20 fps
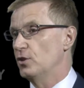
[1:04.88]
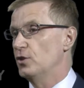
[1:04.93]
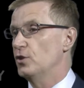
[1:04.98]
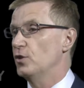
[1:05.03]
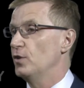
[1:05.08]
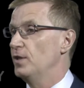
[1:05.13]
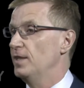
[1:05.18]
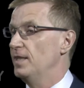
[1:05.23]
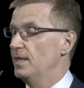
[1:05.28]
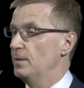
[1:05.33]
or
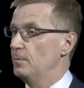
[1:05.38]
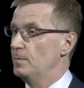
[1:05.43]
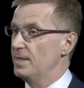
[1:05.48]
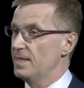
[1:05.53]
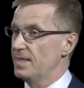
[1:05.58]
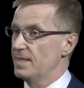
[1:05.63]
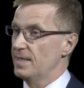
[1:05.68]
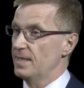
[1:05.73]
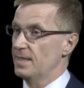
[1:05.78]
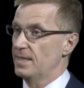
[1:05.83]
join in a
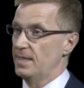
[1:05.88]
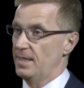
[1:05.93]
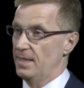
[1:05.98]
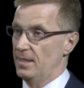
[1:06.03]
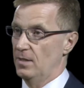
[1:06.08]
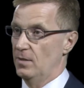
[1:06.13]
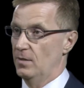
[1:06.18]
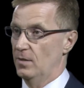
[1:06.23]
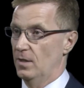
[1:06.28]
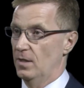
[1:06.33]
business in
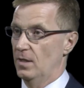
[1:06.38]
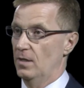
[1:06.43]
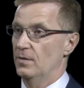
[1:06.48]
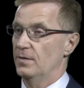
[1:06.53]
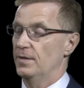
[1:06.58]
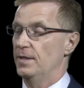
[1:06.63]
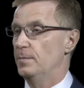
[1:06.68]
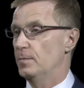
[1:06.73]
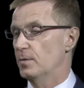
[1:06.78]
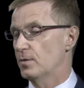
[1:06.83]
Hong Kong,
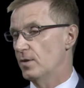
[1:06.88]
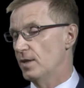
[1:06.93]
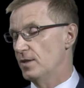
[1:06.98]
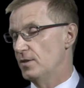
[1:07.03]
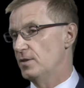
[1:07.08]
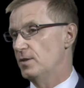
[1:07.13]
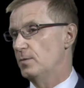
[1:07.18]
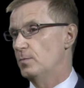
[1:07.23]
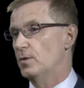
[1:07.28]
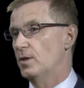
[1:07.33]
the
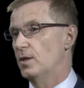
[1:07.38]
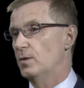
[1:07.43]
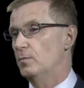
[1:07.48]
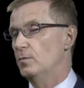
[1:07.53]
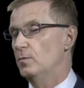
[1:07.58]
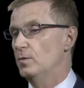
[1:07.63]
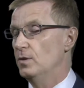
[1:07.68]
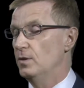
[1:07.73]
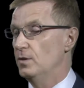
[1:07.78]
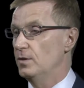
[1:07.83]
Immigration
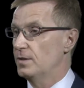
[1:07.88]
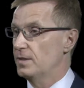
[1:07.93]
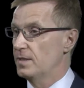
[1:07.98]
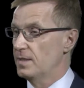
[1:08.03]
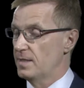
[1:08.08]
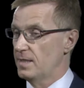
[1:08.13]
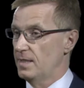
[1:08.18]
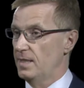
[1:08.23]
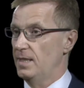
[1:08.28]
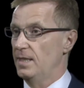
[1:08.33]
Department will look to
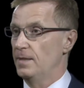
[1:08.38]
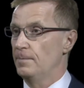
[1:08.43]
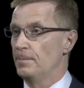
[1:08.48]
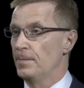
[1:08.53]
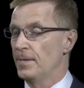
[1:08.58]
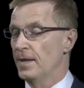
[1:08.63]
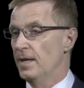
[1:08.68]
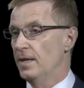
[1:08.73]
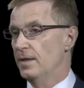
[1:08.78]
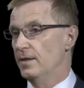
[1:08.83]
see
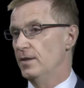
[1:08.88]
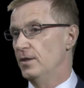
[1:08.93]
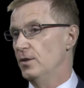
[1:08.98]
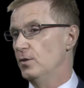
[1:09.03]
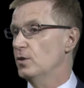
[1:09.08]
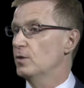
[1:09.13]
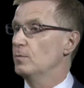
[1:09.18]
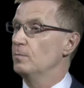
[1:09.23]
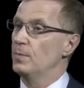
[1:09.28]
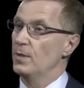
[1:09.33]
that
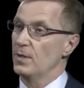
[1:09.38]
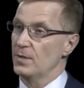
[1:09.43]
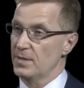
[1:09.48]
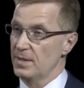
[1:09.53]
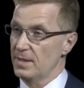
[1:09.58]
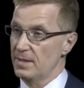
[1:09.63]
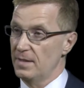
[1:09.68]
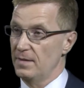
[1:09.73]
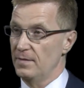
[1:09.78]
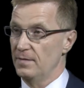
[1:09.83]
you can
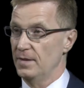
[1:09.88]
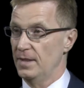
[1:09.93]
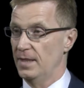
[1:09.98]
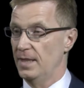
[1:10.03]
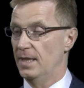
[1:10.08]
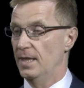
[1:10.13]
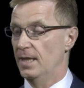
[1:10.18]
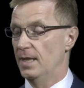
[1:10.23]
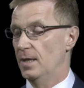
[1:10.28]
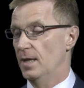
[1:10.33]

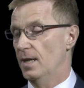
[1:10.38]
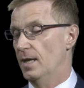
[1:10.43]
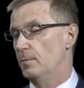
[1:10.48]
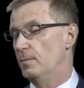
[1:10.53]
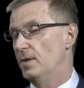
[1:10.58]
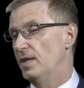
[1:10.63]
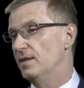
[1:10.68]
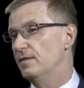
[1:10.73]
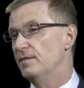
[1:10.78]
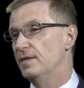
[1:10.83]
positively
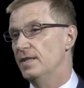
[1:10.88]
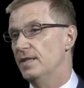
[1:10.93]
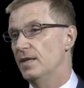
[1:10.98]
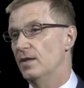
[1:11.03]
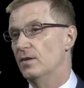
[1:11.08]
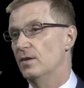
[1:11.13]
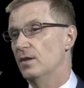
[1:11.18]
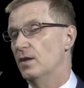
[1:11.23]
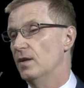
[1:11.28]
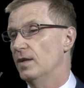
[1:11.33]
benefit
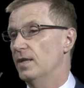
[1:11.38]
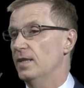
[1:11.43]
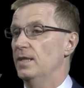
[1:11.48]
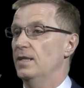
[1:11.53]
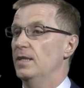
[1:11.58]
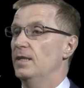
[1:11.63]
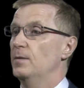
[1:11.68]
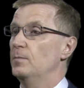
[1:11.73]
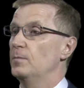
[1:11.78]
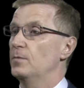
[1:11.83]
Hong Kong in
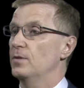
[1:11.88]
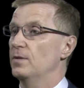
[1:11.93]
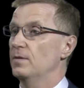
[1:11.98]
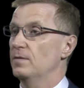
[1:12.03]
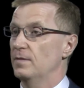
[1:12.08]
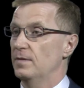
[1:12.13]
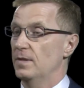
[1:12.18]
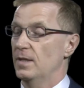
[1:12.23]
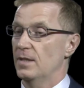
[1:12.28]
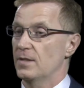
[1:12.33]
a number
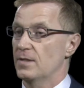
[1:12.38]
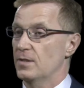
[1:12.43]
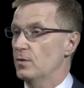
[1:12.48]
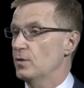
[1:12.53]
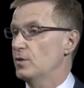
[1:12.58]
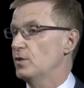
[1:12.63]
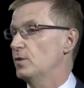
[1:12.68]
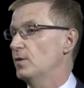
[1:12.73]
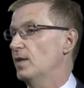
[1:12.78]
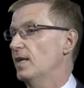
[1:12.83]
of
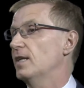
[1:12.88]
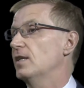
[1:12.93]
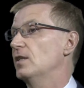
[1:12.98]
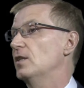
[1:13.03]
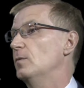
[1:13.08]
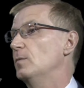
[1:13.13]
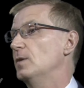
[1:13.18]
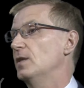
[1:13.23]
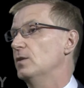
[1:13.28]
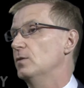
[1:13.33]

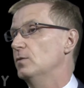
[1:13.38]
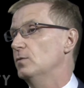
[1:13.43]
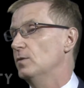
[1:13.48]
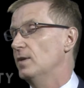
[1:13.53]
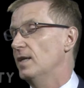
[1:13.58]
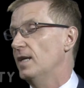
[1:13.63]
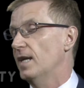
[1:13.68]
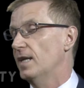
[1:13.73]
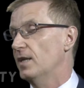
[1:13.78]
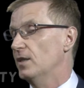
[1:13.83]

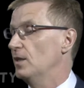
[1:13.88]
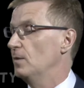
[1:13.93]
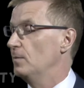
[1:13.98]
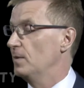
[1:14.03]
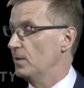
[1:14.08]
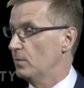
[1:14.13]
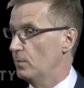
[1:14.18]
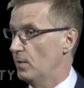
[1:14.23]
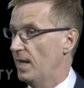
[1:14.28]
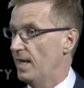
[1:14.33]

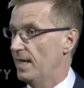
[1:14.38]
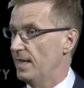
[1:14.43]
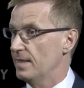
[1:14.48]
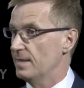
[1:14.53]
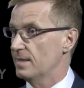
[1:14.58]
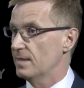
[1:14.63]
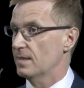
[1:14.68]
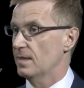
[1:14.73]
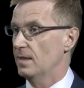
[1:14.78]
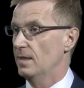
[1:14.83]
socio-economic
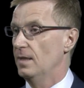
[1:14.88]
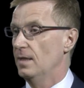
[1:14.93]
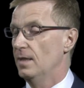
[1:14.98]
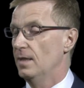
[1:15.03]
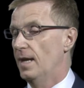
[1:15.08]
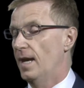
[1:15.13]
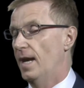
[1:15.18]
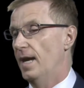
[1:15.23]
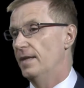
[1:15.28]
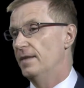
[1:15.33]
ways.
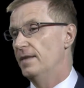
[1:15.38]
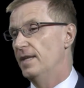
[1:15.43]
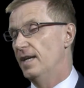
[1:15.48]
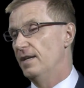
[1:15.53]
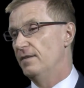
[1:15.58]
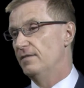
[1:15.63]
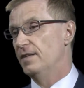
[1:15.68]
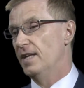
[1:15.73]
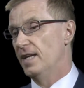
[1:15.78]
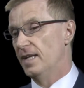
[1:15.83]
And
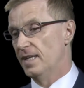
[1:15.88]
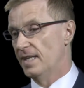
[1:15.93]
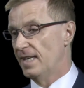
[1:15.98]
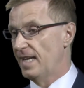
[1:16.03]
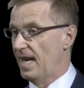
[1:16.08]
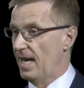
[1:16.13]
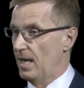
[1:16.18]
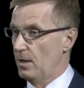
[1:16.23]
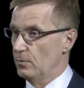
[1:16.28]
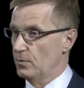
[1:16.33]
they've then
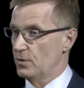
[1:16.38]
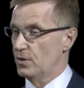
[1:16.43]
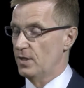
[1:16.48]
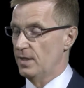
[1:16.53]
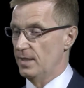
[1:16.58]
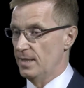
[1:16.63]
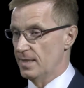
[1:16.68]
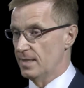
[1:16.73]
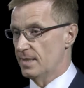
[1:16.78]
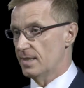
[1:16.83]
couched
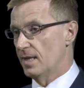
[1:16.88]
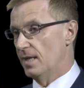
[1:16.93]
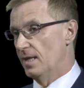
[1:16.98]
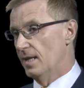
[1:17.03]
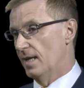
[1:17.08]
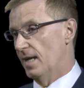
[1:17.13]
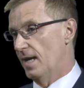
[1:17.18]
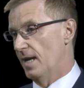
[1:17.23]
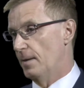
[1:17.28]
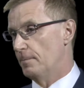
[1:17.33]
this
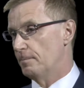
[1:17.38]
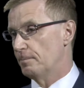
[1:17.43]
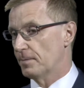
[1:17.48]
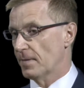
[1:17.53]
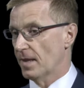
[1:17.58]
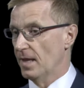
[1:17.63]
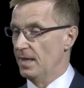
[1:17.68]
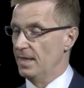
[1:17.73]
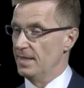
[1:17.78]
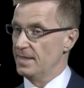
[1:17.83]

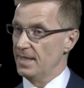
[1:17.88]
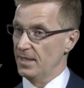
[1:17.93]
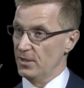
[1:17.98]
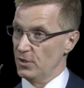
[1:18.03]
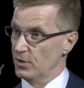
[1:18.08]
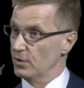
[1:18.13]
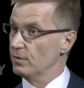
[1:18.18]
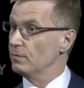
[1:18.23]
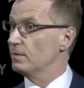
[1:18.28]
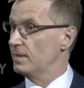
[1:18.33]

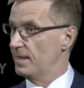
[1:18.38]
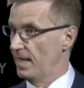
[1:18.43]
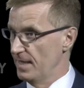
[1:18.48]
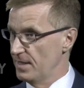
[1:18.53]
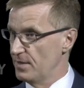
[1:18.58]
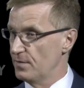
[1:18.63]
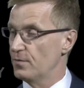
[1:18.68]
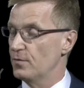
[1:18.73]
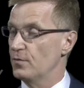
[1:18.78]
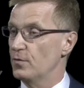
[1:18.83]
essential
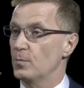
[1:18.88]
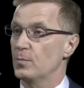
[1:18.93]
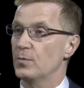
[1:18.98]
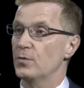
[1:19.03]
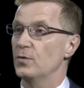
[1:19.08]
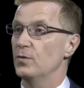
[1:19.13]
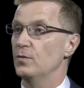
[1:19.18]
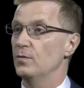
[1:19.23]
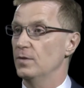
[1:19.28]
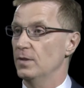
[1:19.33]
test for
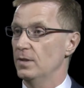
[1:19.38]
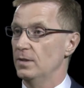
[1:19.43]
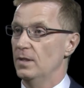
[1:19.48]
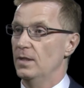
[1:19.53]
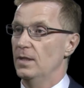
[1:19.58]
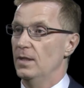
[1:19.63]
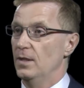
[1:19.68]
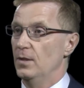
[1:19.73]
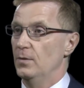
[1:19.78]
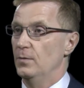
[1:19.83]
approval,
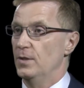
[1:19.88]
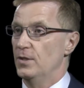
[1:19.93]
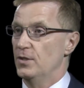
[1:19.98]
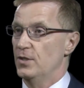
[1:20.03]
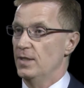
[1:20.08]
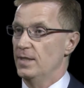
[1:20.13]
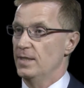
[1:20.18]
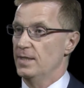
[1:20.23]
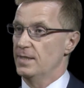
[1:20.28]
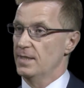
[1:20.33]

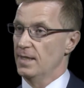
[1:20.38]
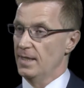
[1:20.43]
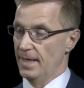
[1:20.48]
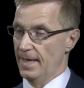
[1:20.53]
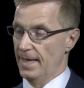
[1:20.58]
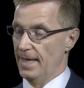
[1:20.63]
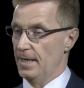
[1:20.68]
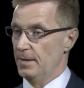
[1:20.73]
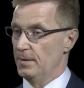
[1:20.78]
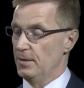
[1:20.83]
which is
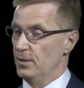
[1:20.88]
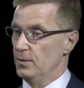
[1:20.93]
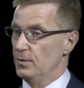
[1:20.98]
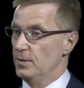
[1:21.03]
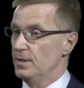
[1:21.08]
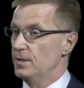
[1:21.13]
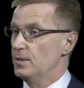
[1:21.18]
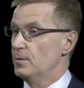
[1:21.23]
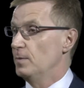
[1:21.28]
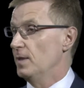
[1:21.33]
you
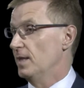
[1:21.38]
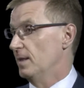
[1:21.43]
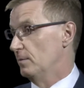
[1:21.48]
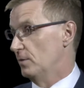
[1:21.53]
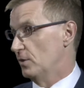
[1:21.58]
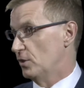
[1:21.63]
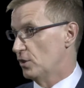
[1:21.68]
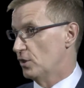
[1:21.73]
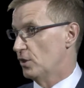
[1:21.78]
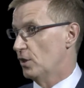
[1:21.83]
need to be able
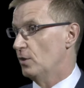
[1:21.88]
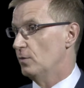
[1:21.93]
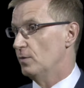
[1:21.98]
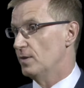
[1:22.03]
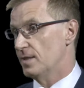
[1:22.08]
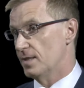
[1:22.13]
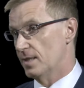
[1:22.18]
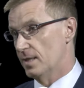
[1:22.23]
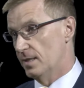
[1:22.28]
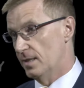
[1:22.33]
to show
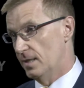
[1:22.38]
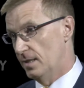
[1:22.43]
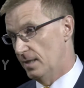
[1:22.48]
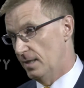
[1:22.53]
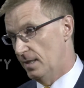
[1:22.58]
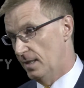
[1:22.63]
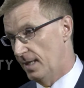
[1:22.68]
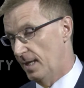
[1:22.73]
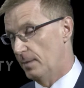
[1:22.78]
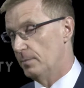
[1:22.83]
as an
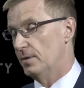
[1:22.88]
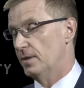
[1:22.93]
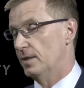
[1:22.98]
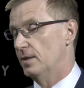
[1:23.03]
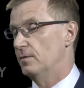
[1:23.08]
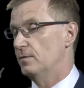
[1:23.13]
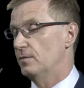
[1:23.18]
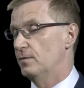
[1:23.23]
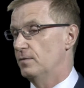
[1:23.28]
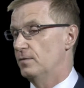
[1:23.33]

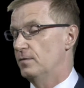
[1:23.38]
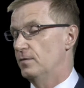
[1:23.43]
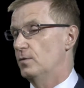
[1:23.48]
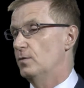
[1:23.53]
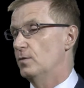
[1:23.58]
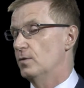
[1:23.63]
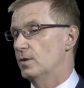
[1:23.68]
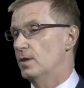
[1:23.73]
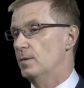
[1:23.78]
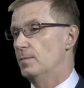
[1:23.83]
applicant
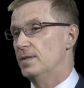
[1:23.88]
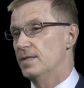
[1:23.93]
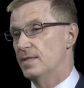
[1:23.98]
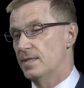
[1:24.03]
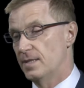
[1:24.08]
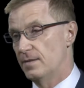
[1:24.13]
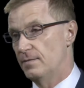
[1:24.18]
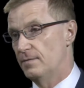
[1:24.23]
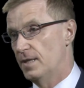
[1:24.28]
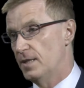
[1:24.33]
for a
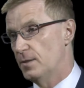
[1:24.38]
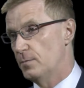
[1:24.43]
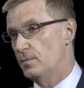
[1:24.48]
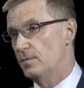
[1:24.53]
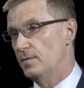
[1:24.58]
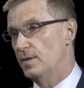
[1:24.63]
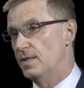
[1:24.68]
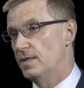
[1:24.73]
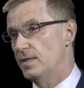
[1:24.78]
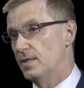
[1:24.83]
business
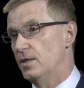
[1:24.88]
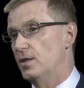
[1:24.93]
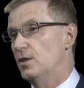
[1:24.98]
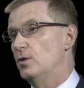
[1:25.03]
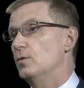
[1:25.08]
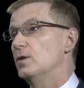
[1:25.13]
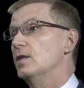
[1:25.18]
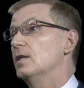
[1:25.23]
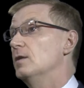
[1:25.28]
investment visa that you